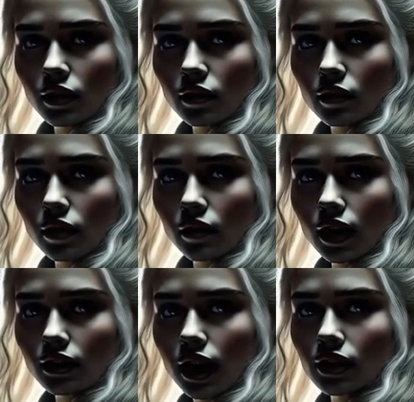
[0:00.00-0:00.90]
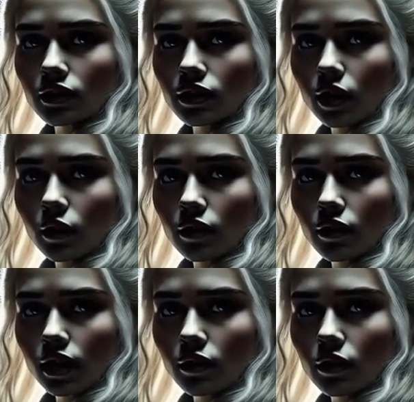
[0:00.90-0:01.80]
There are some in the city,
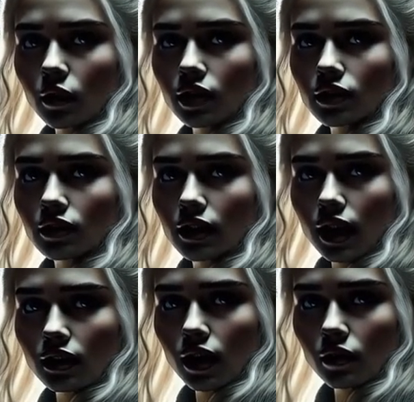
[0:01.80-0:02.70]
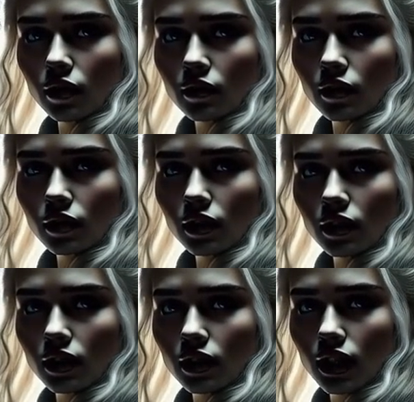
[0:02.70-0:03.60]
quiet loyalists, who might help.
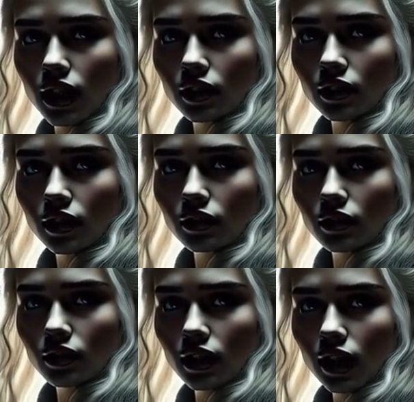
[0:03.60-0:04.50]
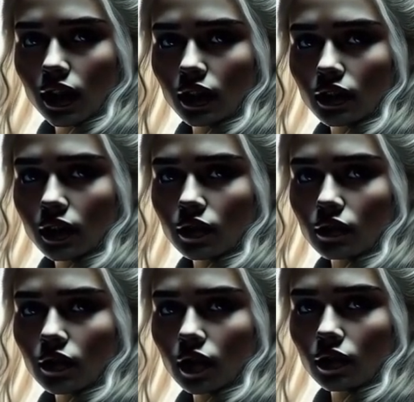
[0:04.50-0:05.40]
They've heard your words, some from your time
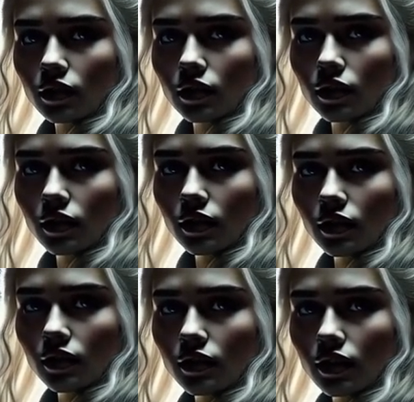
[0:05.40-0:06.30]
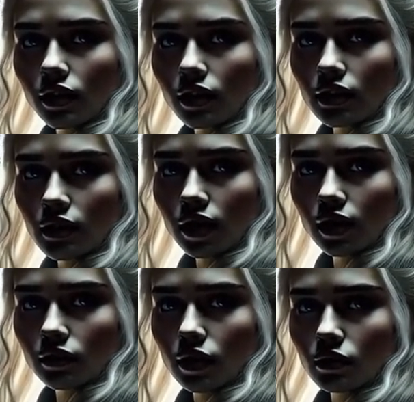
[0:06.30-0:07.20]
distributing food, others from your
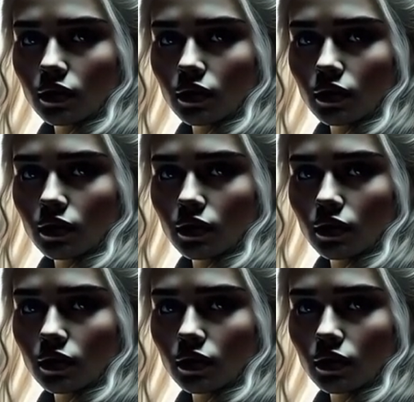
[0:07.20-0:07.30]
earlier